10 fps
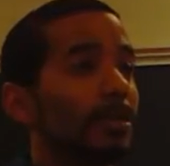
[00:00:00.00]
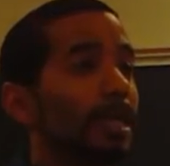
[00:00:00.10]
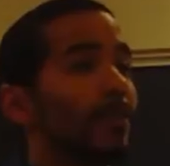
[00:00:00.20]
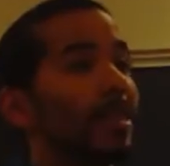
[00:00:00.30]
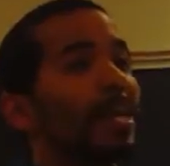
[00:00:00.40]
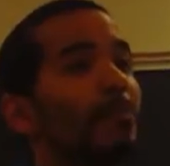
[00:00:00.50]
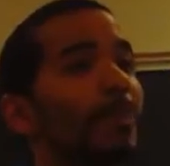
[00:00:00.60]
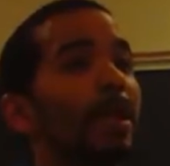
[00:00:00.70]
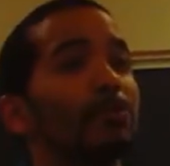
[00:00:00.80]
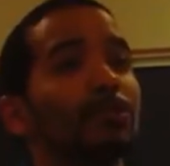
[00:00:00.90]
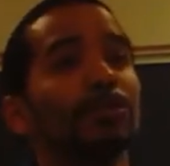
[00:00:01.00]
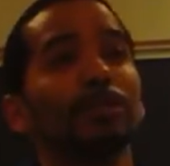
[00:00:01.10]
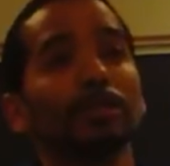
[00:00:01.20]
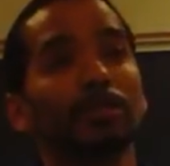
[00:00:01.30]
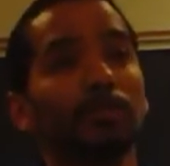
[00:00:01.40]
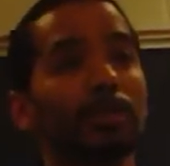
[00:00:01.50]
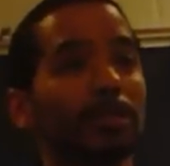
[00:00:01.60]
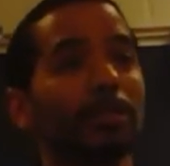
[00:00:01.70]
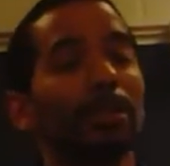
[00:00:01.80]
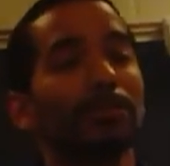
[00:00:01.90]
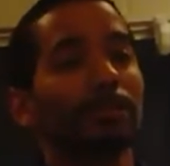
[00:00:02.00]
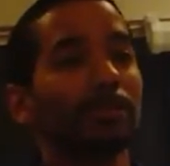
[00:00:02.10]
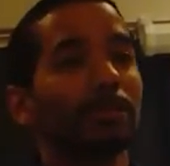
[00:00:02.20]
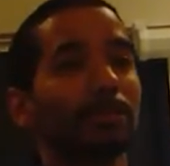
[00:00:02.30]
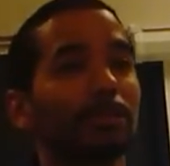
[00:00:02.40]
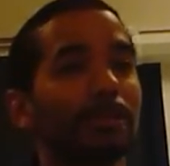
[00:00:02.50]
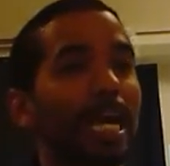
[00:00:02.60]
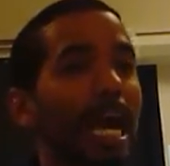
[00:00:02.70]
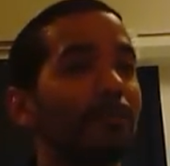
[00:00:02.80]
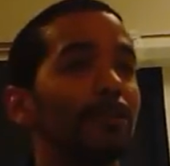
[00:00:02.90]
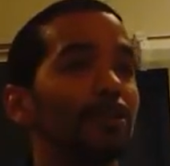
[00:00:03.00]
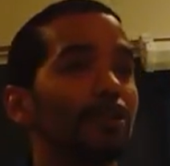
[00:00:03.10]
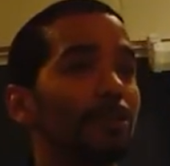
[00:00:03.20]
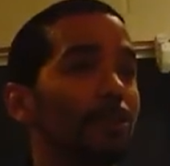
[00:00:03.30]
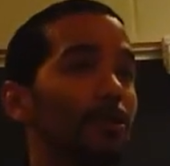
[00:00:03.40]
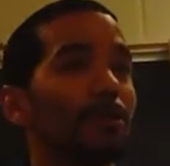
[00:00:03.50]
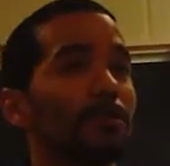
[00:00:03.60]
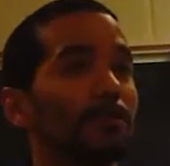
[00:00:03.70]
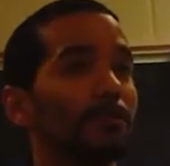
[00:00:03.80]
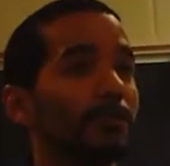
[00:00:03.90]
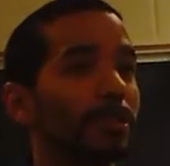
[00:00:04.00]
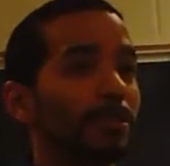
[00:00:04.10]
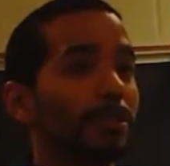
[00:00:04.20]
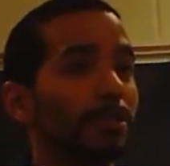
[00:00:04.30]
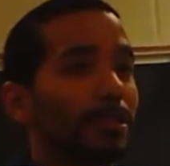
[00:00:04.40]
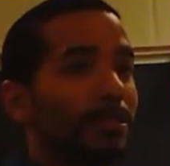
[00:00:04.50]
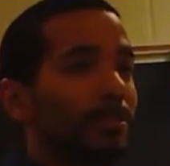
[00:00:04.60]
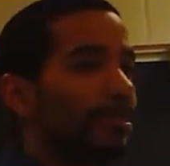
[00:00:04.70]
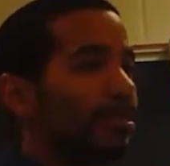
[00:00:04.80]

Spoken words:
They have a lot of malnutrition within this country. The average girl, as you can